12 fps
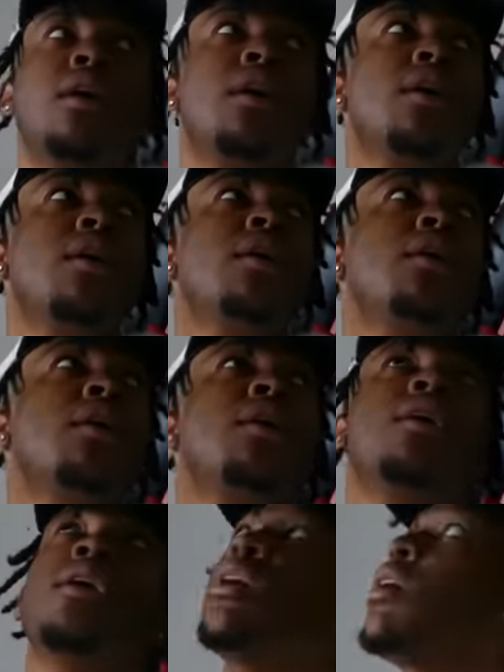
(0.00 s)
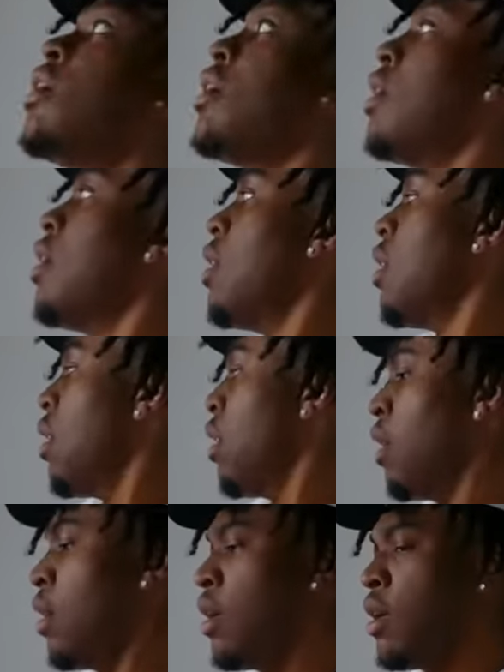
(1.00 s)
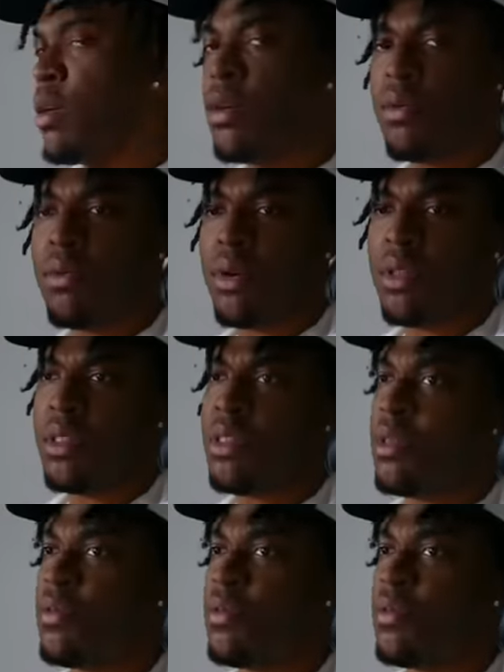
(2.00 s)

Have you forgotten the art of stealing?